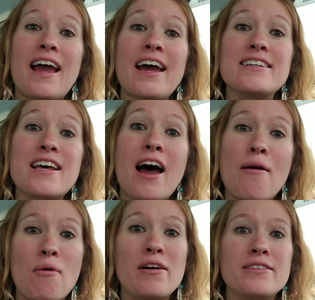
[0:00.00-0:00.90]
as
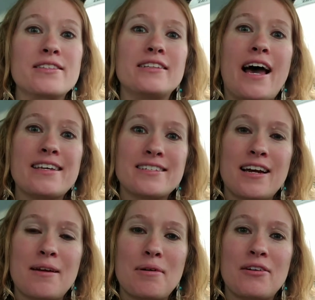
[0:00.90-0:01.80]
I was the last
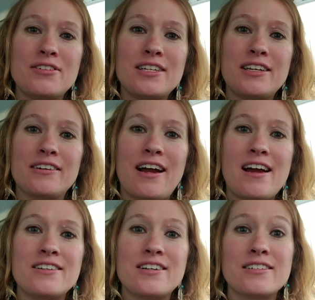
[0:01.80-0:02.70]
time I was here
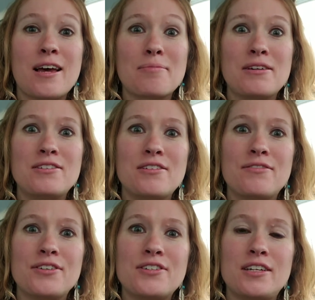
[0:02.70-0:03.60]
at Johns Hopkins
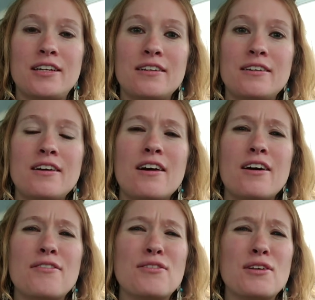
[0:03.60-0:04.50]
University.
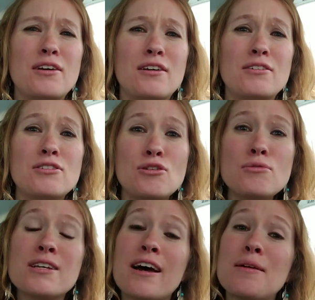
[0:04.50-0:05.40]
Of the
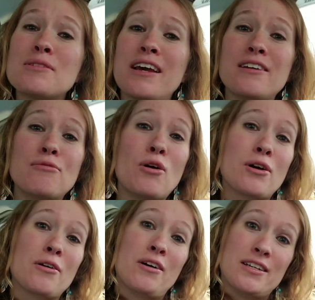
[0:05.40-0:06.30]
2 times I had to
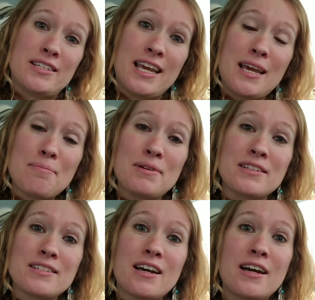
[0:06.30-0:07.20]
walk across
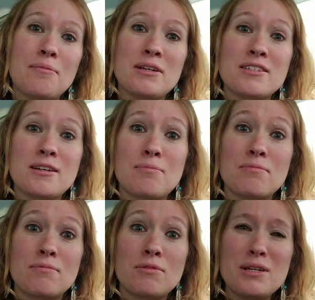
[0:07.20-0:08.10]
campus, I messed up
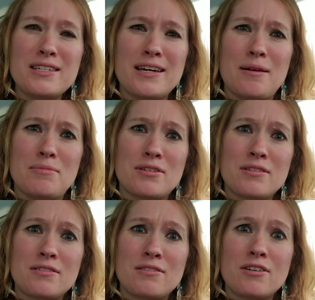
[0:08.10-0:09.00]
3 times
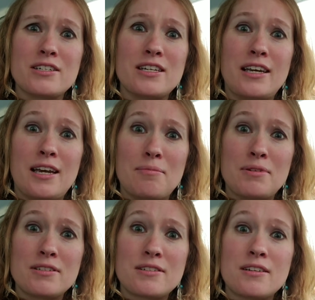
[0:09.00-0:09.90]
crossing
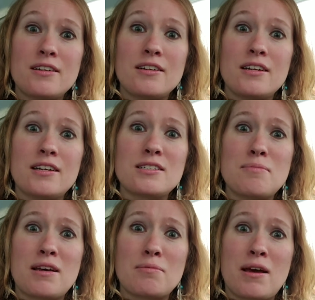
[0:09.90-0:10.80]
campus. Yes,
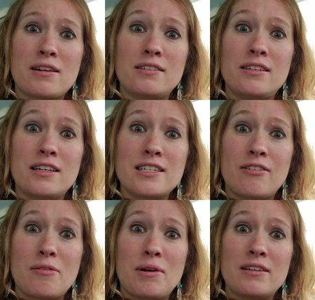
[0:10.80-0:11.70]
mathematically, that's
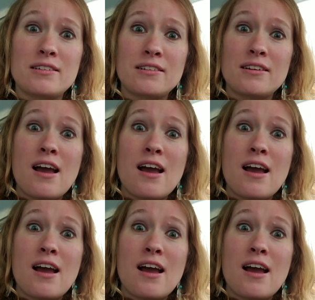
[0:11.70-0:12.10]
how it went.